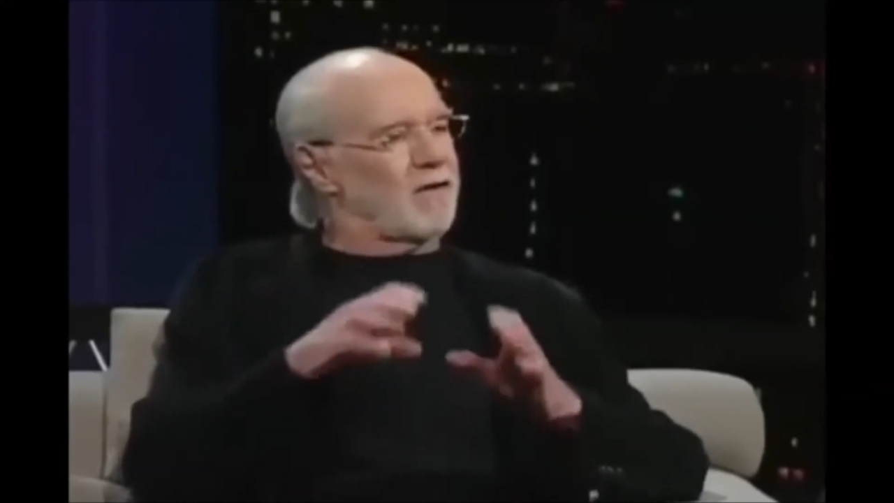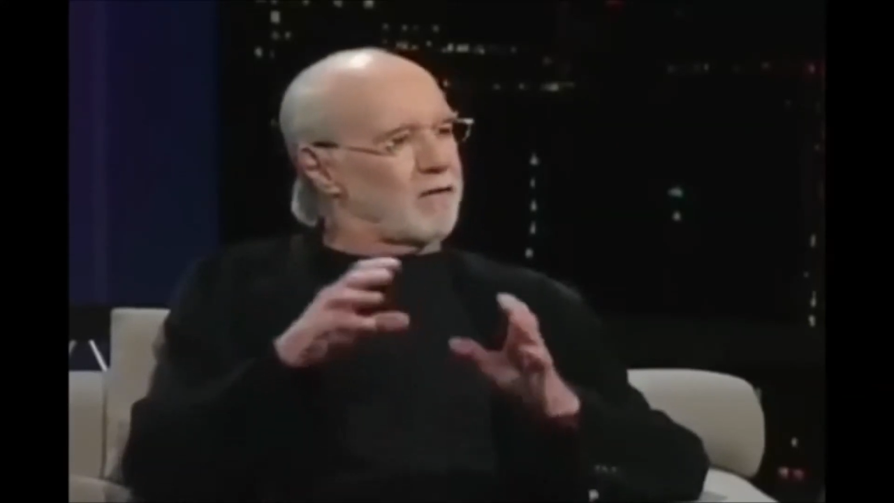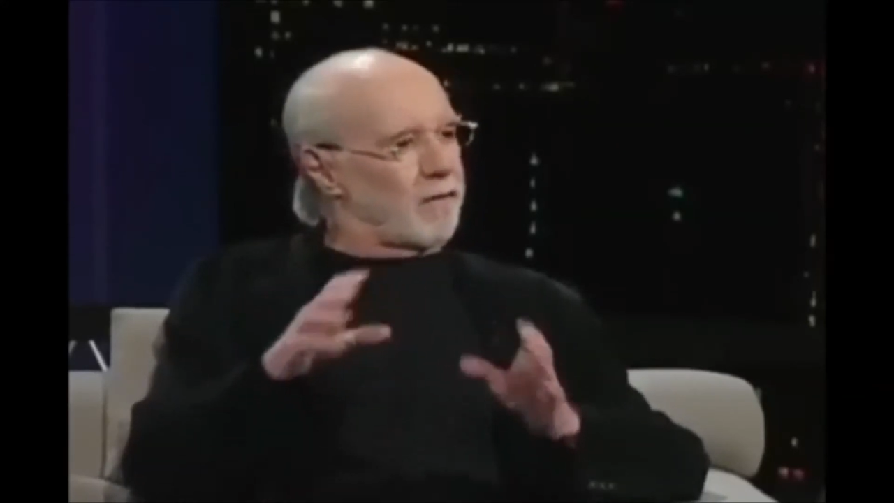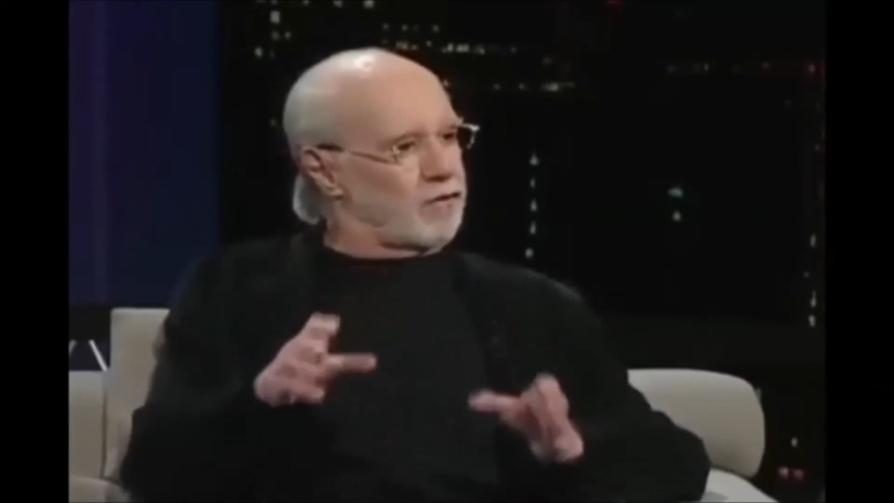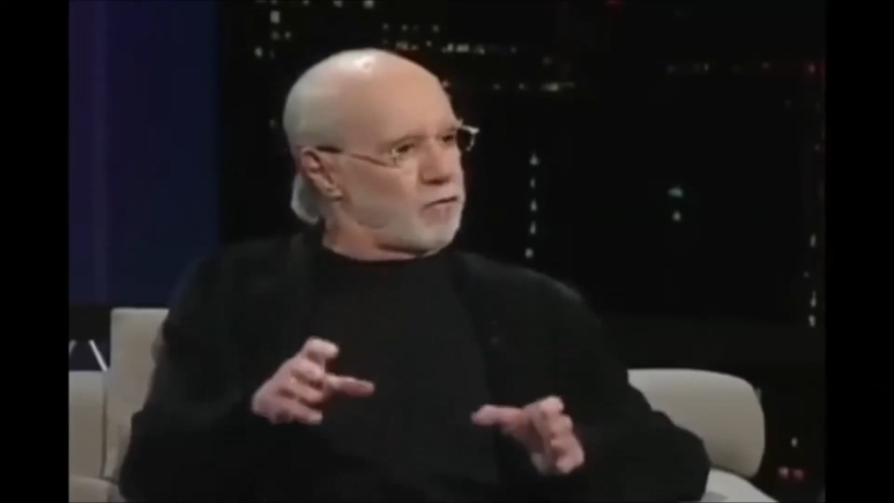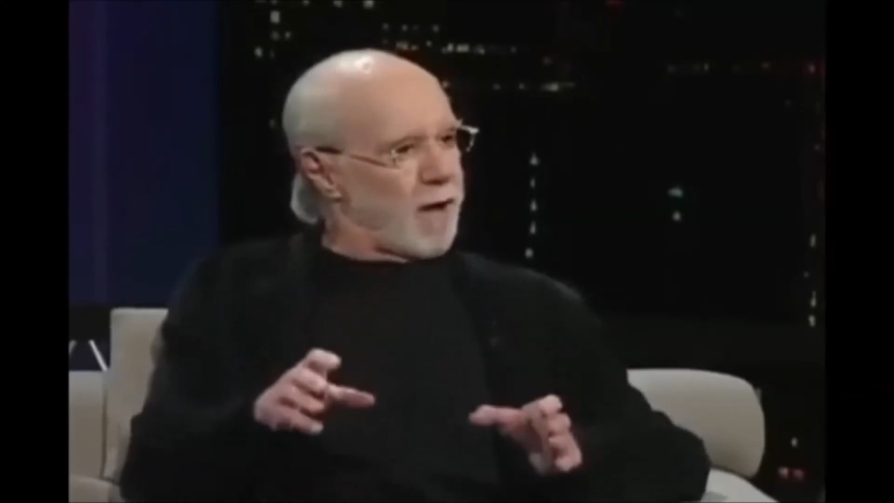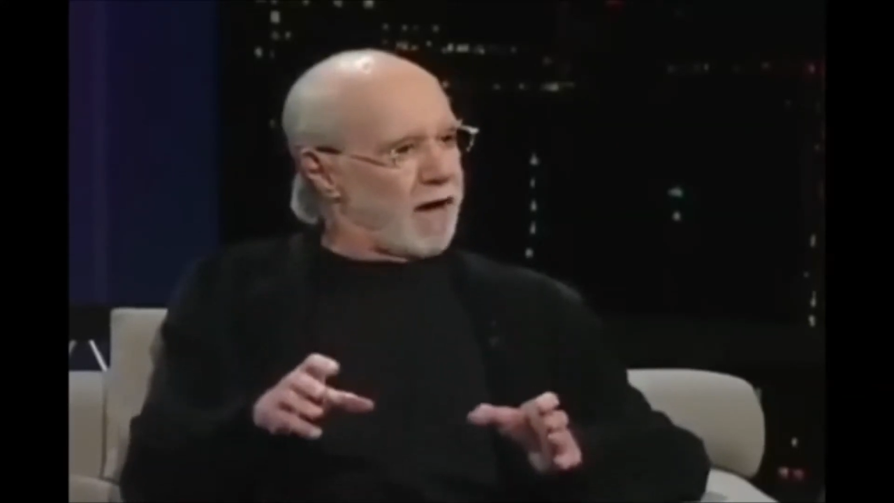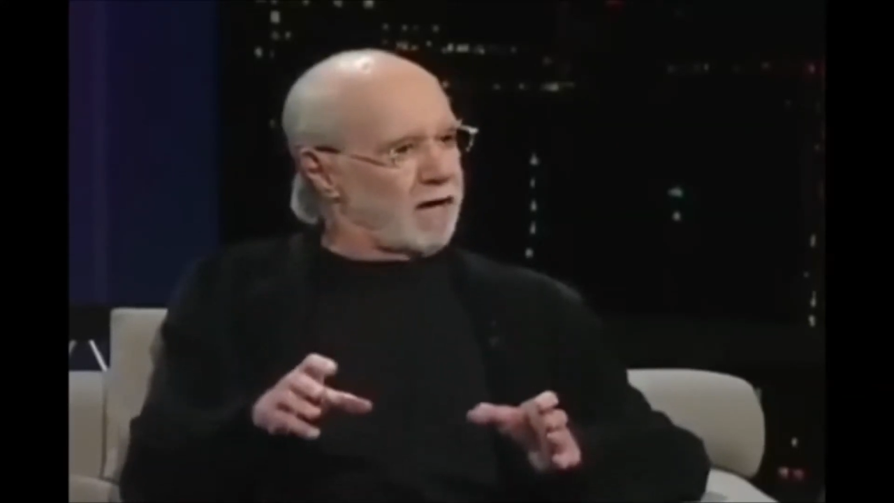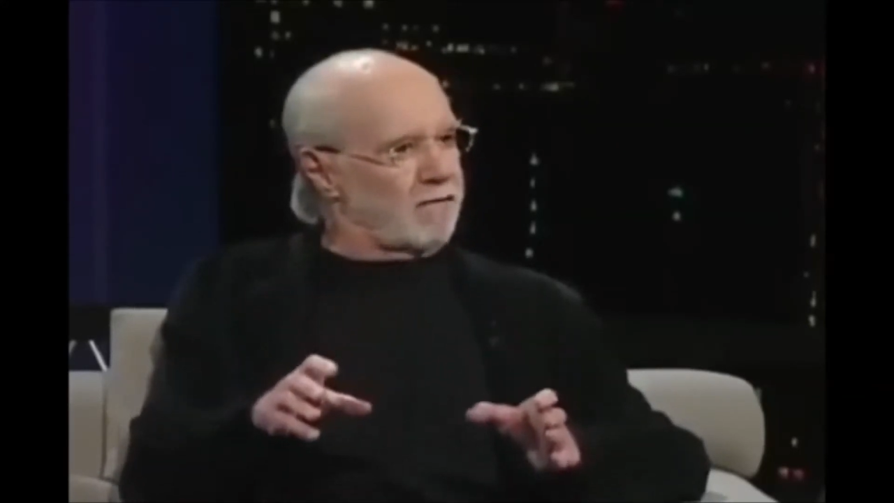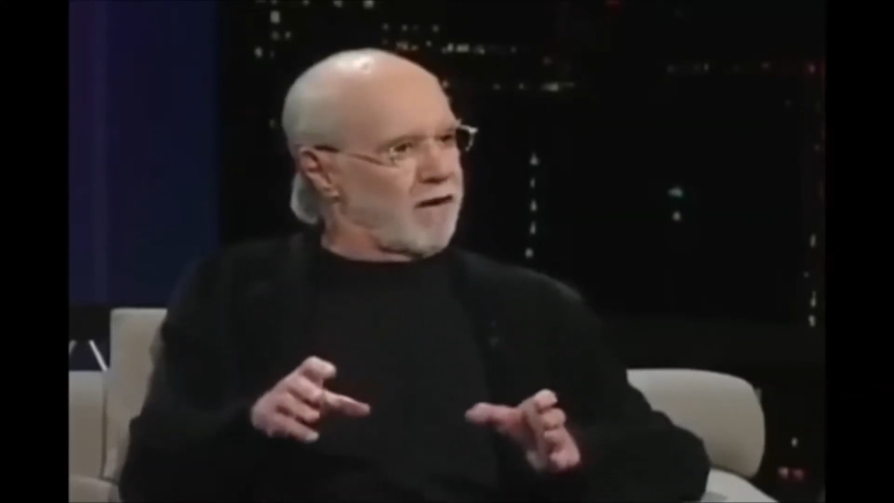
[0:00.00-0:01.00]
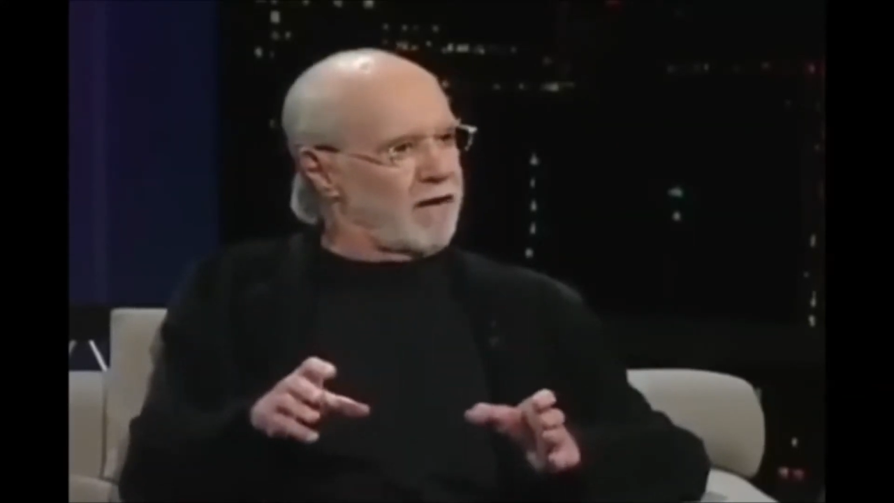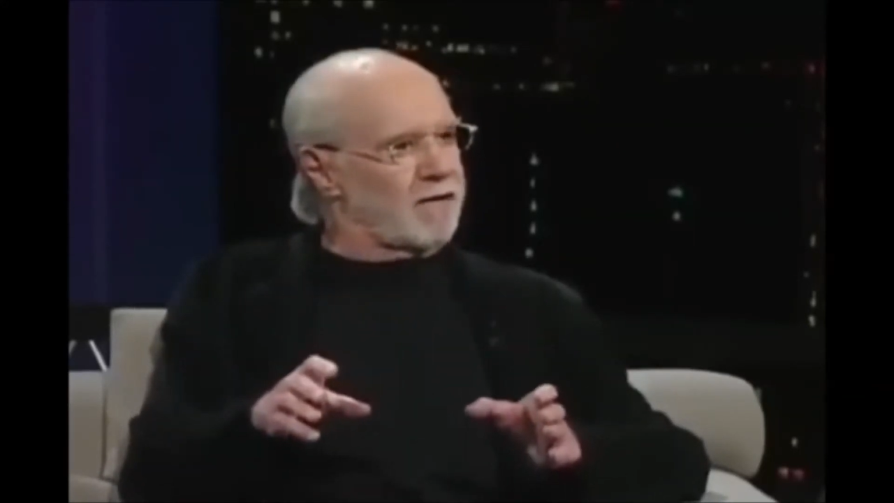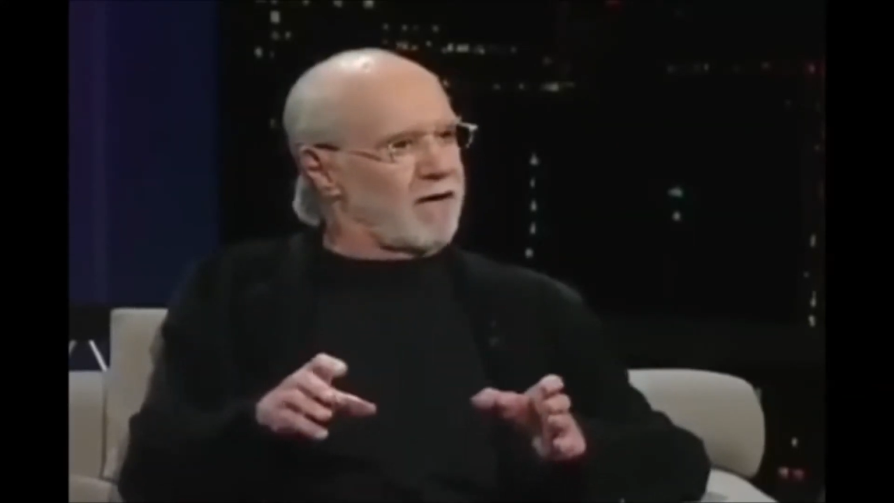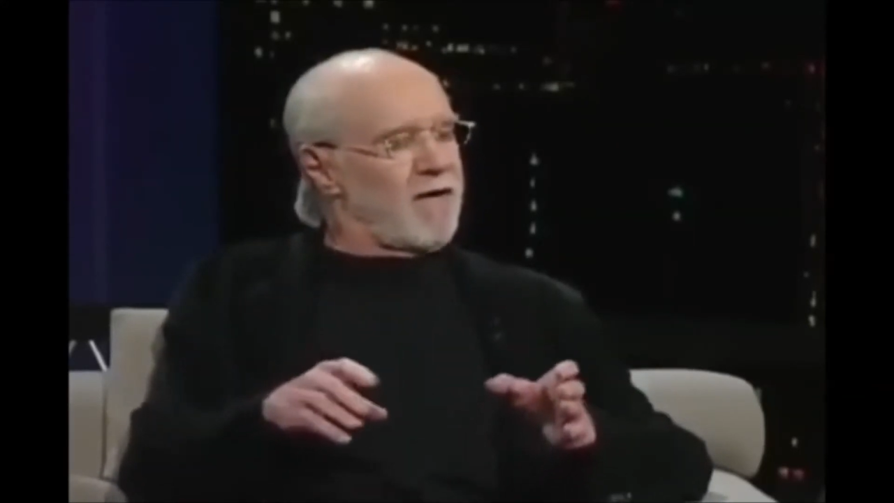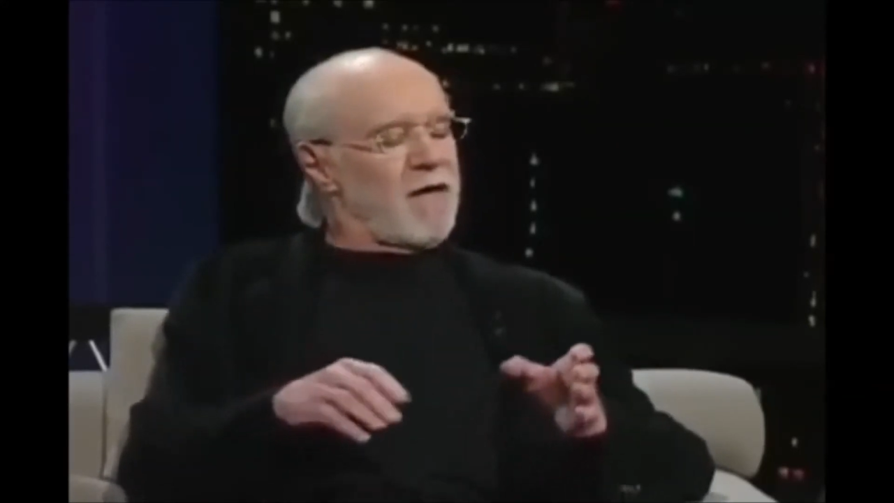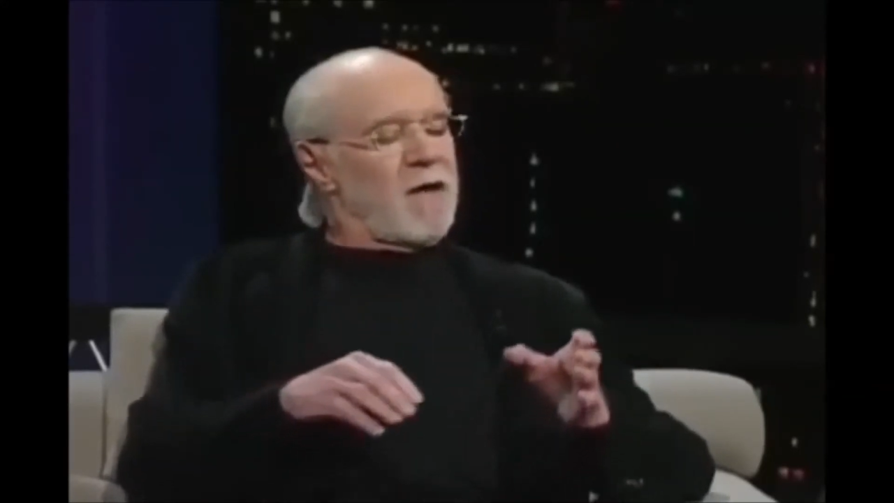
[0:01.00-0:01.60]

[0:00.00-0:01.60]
it's a very dramatic event.